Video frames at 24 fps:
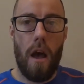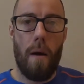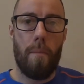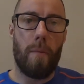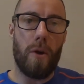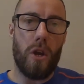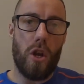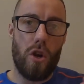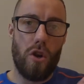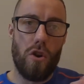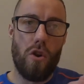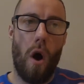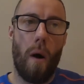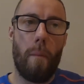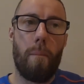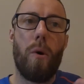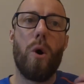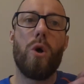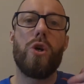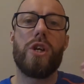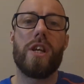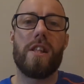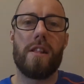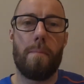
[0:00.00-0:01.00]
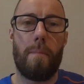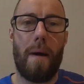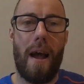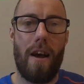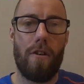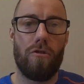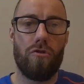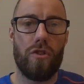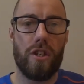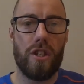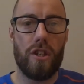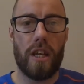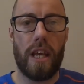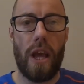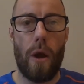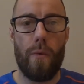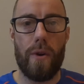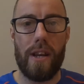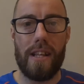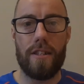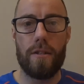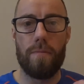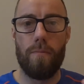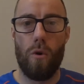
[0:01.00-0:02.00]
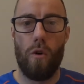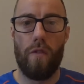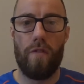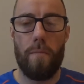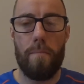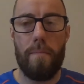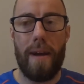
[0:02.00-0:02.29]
but you're not pushing the boundaries. You're going into more of a